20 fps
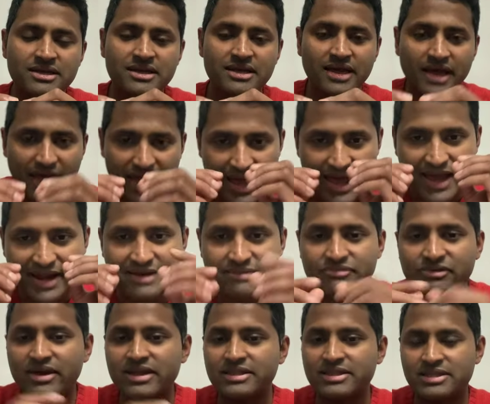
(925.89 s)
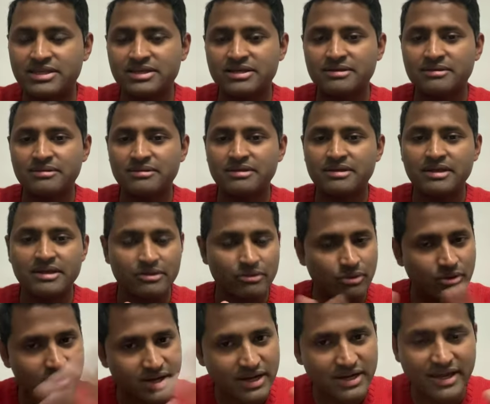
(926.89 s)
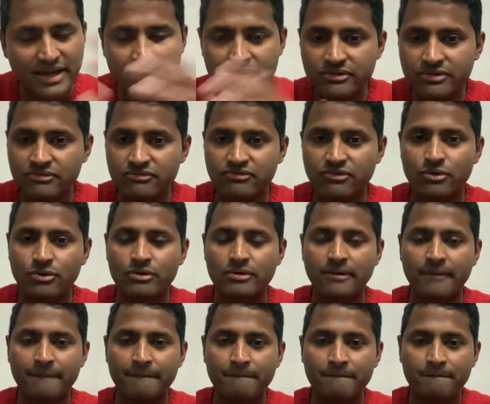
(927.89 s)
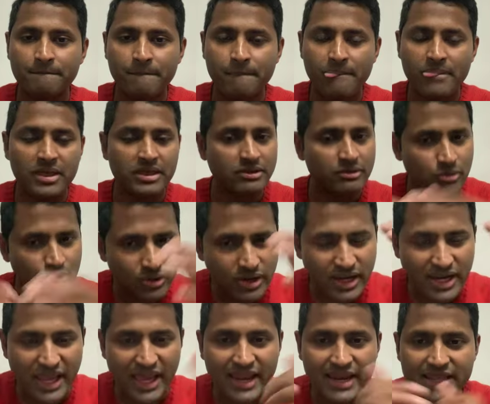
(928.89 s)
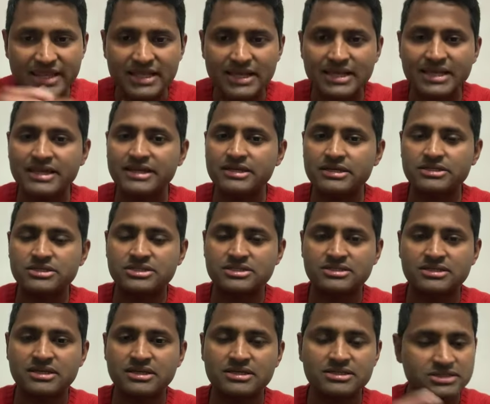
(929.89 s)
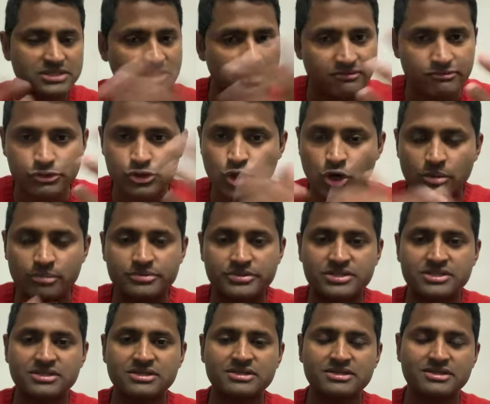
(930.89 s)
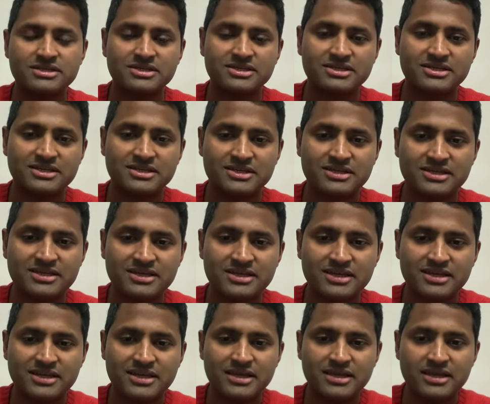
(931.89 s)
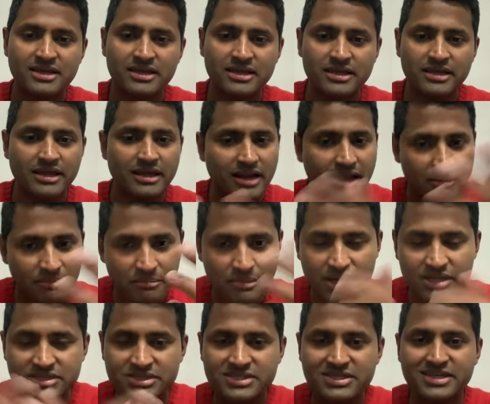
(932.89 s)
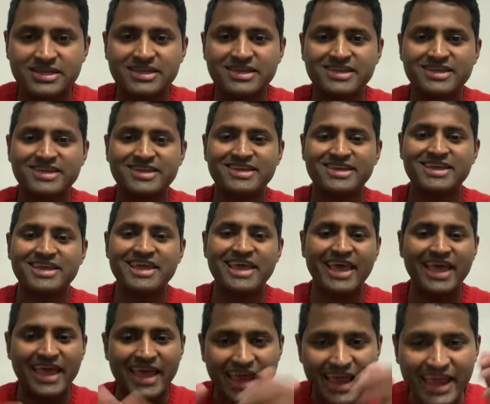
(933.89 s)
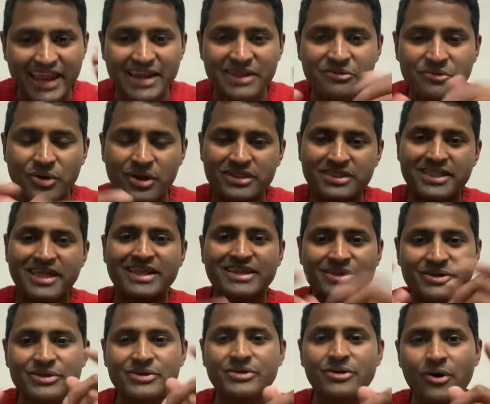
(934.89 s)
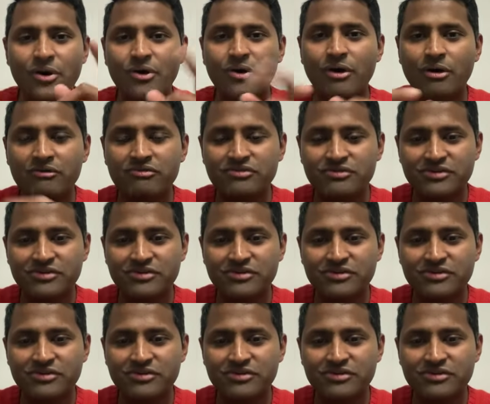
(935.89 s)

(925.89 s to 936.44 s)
had faith. You look at Henry Ford. You look at any leaders, Steve Jobs, Elon Musk, anyone that you know of,